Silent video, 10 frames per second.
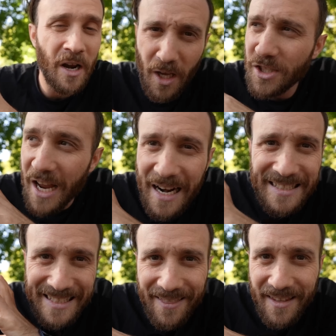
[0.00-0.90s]
They all just kind
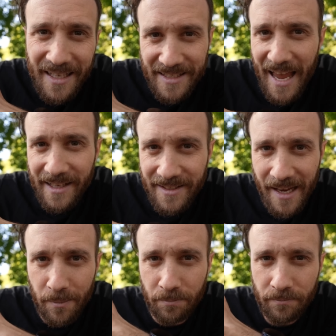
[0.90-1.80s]
of did the exact same